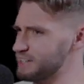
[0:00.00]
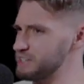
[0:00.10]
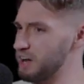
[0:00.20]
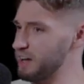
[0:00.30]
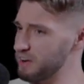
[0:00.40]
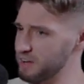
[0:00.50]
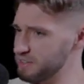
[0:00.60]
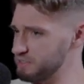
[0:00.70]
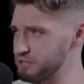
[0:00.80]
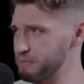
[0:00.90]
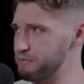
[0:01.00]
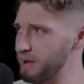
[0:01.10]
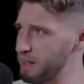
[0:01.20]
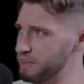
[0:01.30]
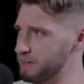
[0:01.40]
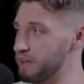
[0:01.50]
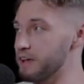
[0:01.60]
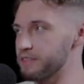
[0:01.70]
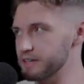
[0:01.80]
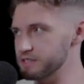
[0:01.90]
I saw it on Jimmy Fallon,
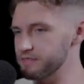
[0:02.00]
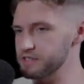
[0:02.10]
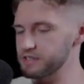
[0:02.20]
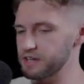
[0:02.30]
things of this